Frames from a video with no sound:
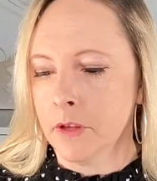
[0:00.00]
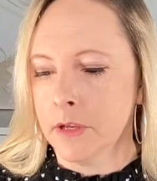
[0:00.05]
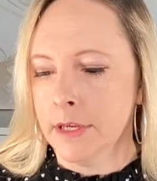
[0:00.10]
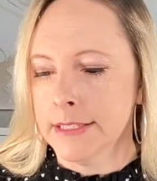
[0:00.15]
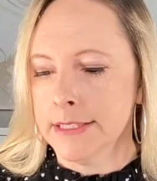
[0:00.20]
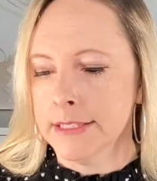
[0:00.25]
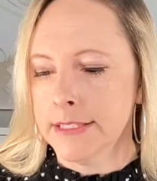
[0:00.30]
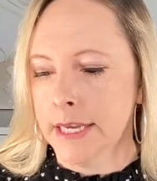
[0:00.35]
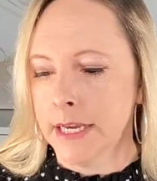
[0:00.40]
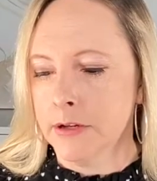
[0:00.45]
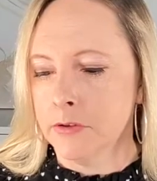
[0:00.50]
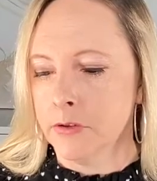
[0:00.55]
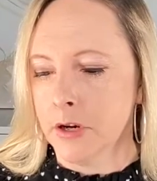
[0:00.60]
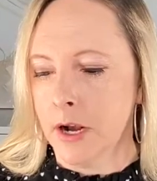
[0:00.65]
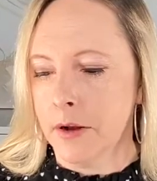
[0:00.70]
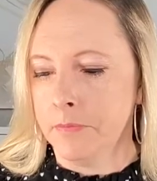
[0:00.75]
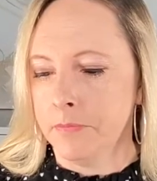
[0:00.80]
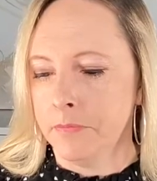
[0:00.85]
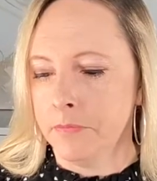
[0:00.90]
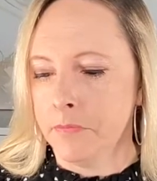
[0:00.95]

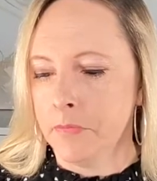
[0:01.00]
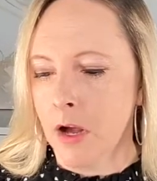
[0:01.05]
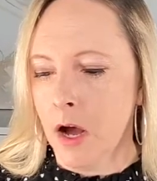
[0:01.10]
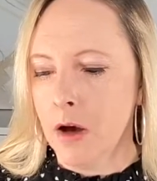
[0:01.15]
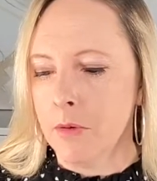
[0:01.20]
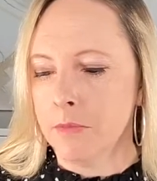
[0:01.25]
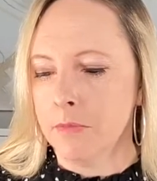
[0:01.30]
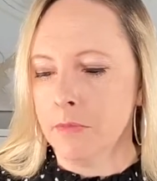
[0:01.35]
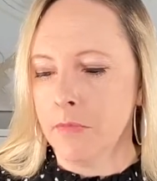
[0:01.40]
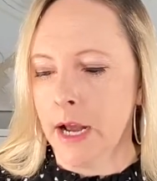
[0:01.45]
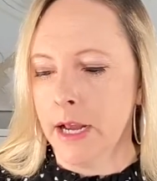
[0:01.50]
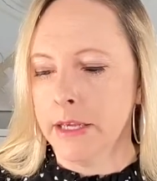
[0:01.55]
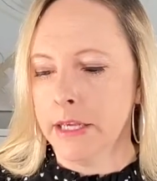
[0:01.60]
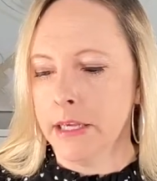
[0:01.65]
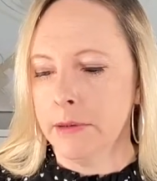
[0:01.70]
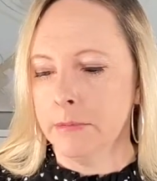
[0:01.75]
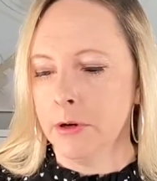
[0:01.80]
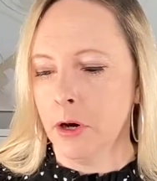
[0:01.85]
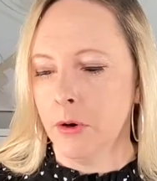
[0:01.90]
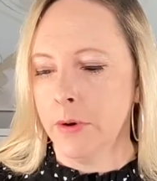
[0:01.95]
Sandra. Oh, I
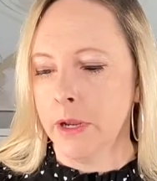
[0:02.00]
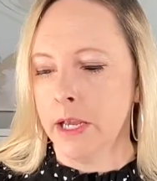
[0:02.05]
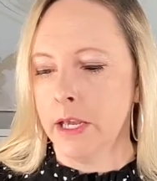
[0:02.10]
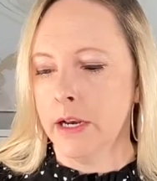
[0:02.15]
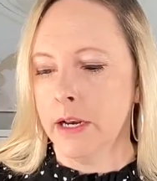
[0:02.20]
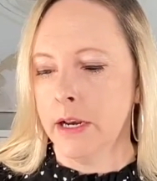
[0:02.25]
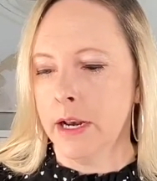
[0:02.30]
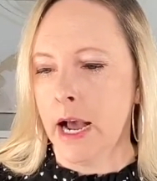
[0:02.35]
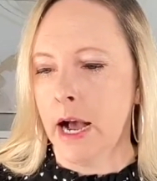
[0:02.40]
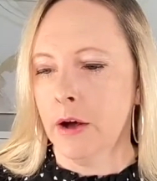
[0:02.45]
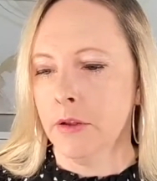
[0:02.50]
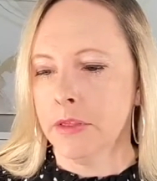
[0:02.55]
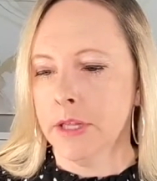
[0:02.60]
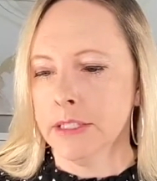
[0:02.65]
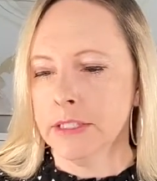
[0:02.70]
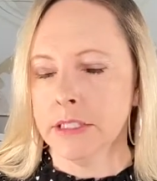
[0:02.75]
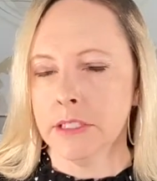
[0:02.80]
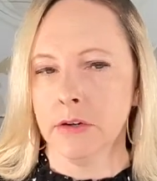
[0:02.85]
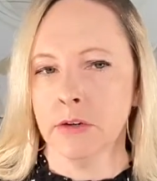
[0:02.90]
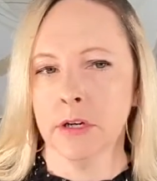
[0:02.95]
keep going in and out.
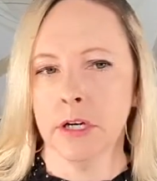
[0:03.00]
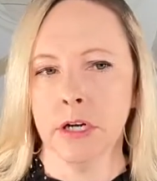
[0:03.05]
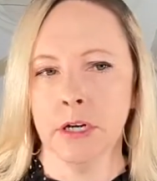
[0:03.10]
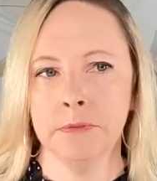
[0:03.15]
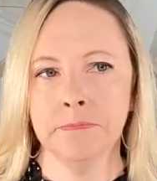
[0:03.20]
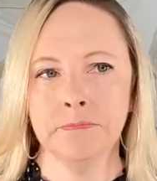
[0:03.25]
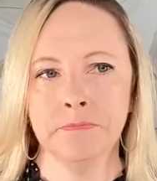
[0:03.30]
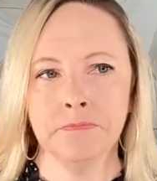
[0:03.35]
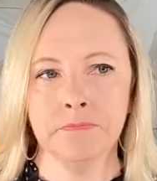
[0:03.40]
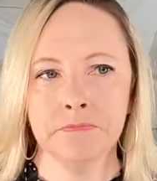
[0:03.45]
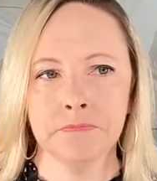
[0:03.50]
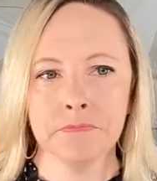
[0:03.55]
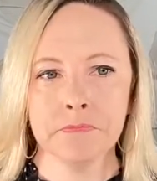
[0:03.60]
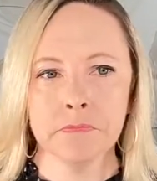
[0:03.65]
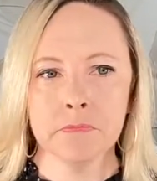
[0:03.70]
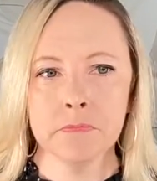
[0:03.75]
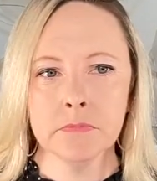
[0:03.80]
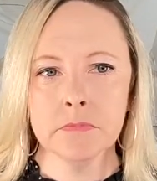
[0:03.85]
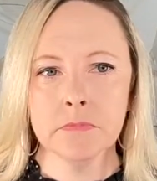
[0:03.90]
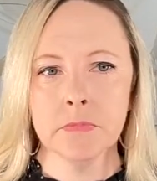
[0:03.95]
That's no good.
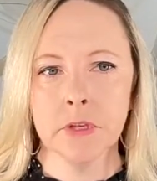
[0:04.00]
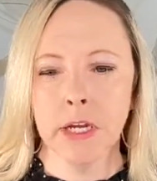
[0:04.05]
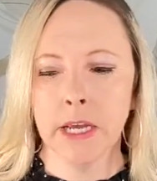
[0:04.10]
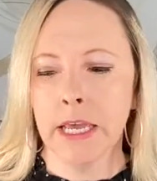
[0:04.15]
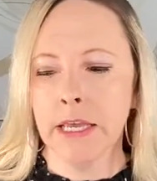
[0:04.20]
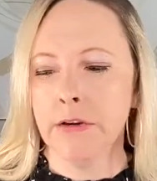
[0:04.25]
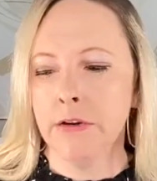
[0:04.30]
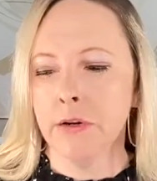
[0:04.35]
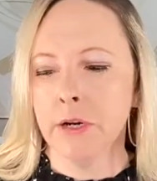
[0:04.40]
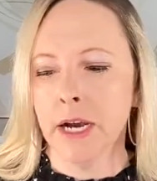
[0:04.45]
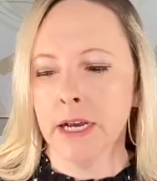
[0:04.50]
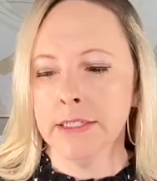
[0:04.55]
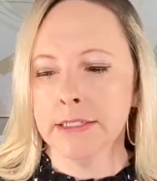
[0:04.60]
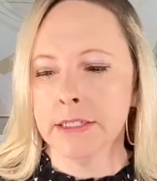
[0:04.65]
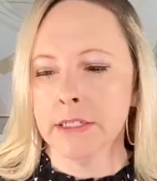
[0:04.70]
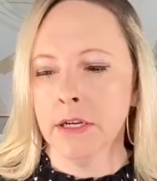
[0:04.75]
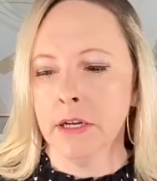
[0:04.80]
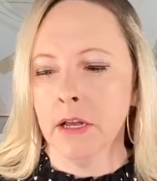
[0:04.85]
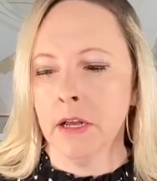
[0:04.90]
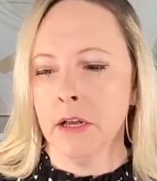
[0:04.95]
Can you
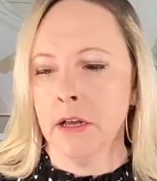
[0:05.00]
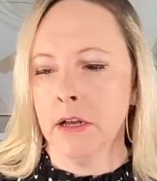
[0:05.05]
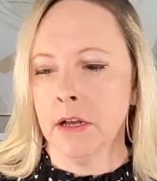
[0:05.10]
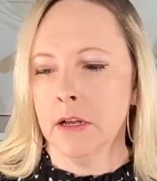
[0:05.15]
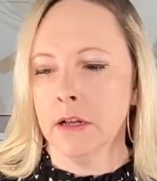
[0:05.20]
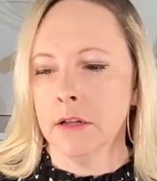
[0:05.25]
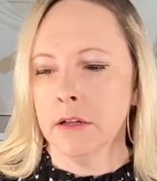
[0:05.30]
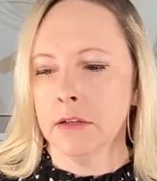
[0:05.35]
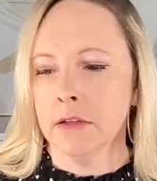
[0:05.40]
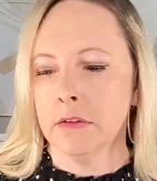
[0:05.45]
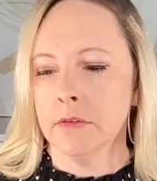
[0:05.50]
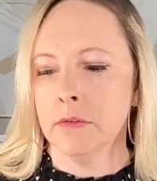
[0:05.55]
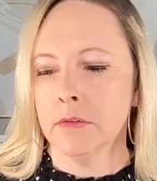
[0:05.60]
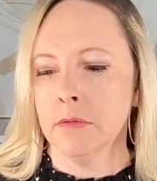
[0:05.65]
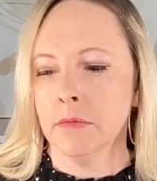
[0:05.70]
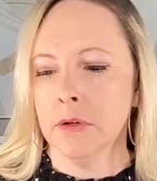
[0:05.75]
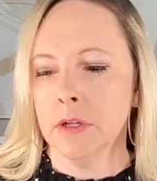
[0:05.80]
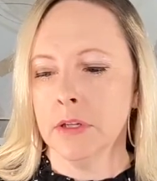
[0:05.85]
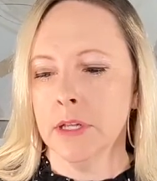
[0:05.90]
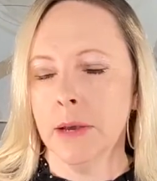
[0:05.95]
guys,
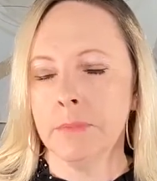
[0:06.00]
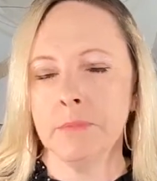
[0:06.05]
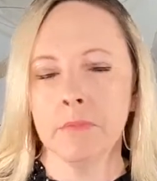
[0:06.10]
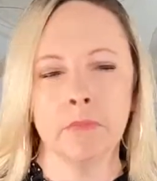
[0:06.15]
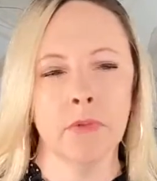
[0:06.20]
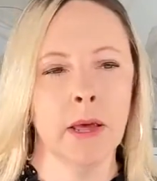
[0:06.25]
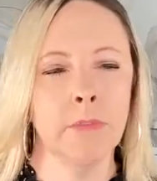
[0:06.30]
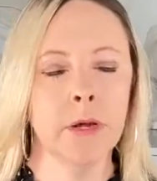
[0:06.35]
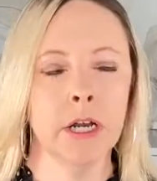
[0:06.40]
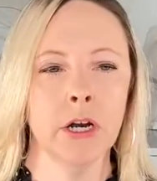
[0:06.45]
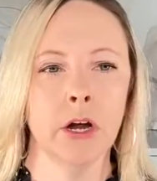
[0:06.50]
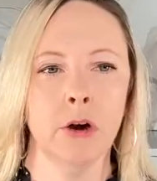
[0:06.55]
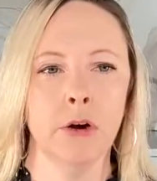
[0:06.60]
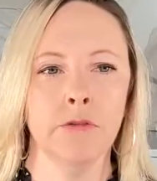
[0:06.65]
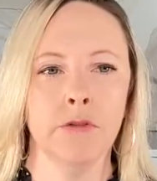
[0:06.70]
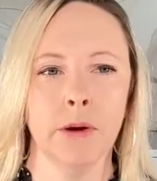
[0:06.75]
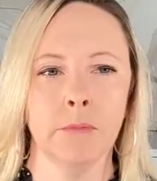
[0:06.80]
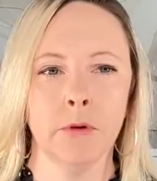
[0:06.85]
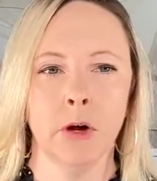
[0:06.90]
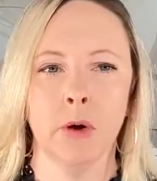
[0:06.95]
well, let me know
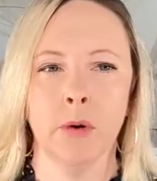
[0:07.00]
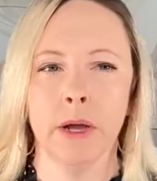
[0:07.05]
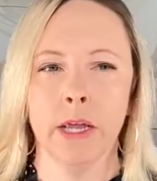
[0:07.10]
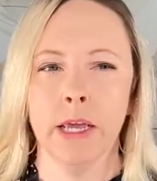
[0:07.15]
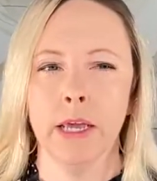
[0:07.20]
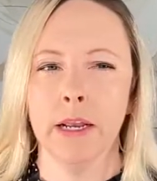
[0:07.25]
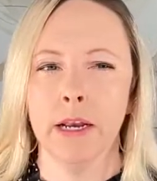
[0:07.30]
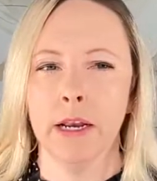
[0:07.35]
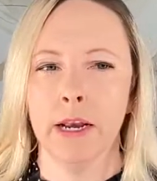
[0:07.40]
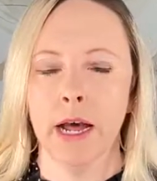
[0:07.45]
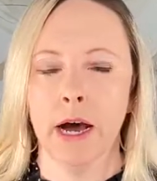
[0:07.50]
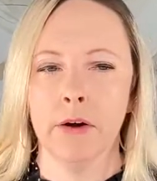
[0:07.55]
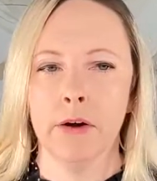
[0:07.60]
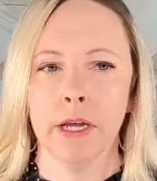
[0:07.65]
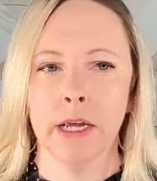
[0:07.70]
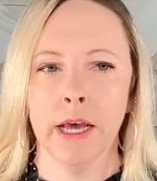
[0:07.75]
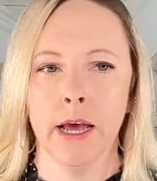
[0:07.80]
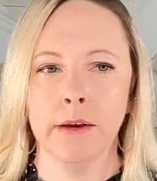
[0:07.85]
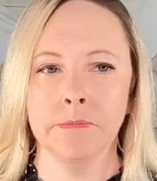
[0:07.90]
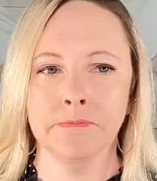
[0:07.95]
if I'm going in and out
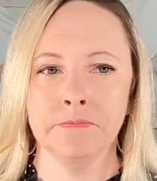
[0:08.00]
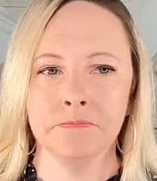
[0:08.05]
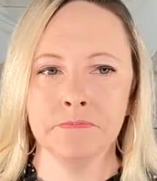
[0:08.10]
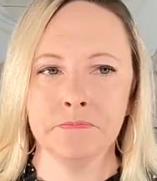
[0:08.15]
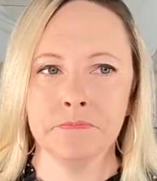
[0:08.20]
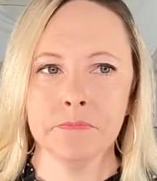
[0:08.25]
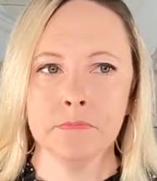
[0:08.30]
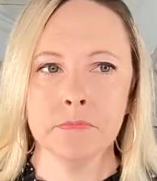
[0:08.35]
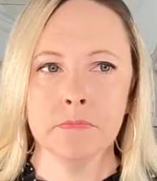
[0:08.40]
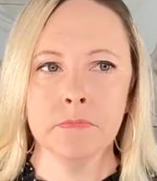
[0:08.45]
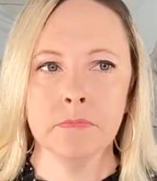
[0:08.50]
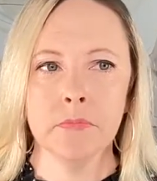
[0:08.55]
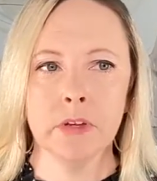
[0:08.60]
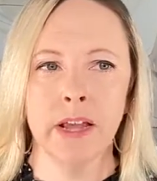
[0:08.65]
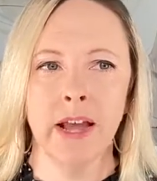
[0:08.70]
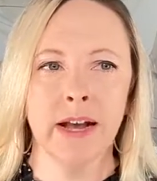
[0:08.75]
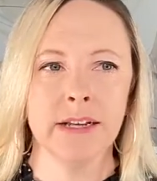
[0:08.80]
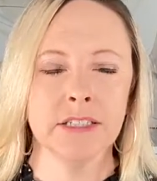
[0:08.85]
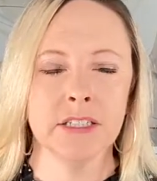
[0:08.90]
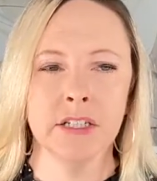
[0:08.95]
again.
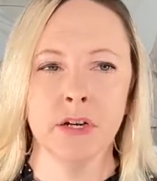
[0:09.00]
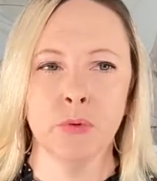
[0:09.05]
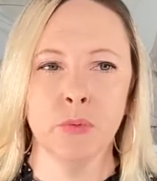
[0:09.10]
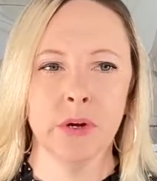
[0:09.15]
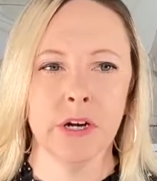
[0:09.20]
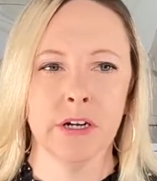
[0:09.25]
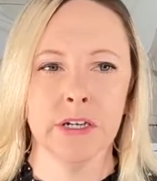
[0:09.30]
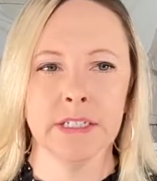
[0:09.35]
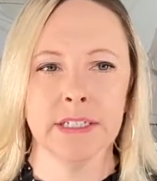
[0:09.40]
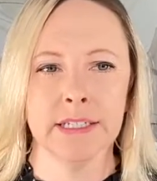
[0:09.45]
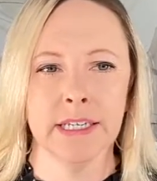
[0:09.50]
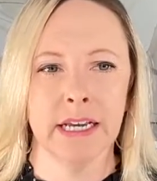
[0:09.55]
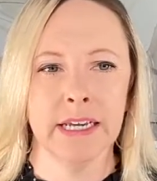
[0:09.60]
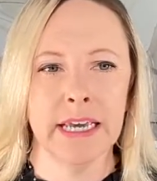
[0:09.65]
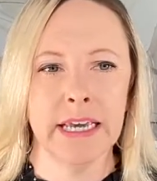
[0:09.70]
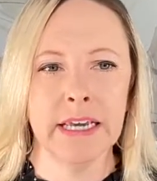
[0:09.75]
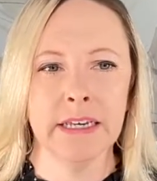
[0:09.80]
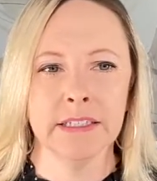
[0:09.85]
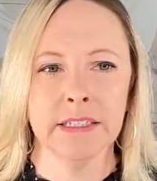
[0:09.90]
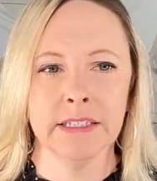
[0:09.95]
Yeah, it's so weird because I
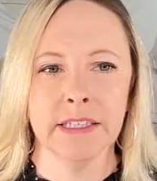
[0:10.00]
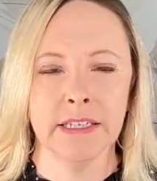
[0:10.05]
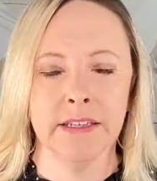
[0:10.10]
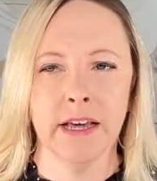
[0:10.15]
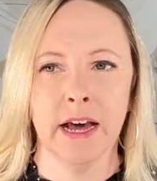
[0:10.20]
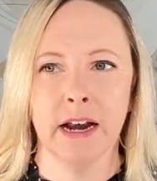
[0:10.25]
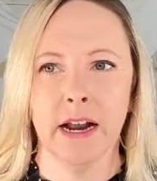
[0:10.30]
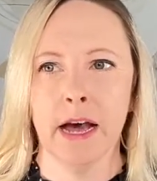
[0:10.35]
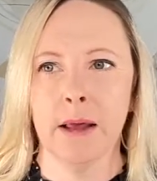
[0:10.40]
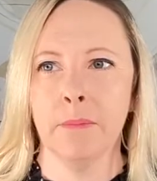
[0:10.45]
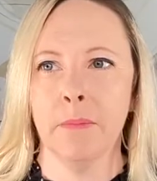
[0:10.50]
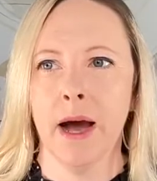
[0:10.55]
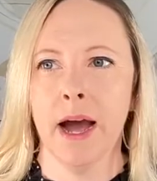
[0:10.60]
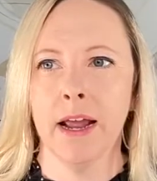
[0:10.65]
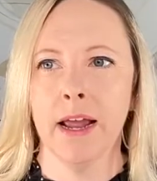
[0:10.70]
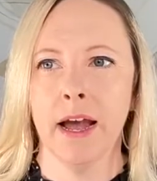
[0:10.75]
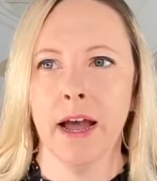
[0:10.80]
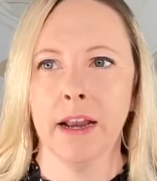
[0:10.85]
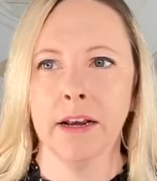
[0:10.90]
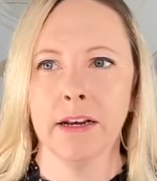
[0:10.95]
can't see that on
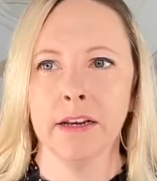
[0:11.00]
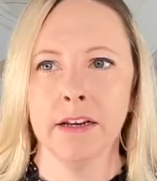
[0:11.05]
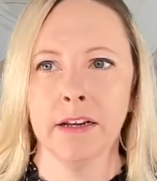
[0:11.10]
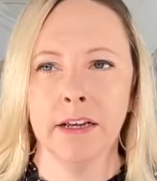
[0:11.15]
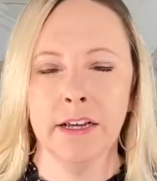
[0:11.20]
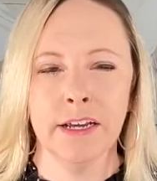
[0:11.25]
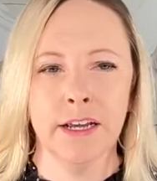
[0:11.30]
my end.